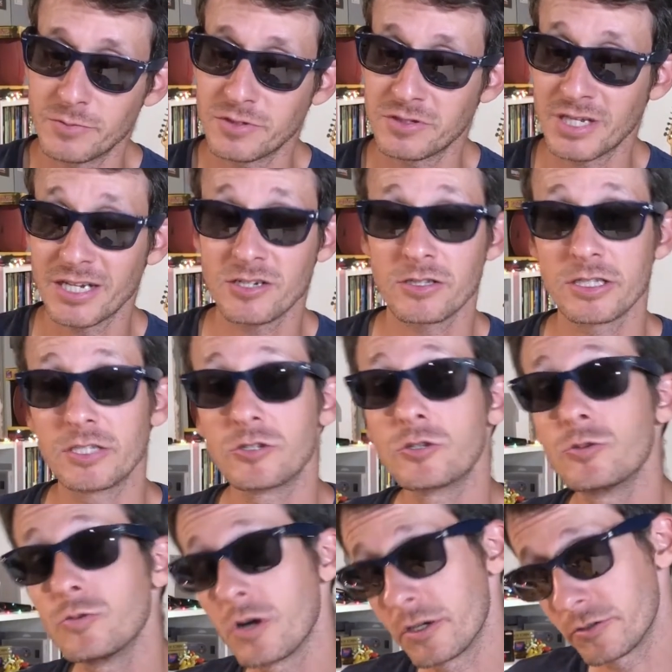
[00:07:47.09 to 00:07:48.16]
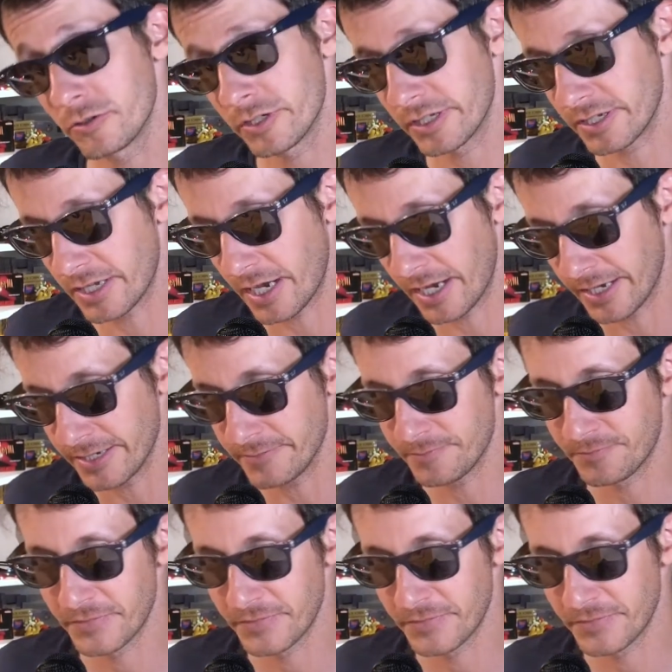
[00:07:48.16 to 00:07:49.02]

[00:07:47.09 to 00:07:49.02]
is actually 209.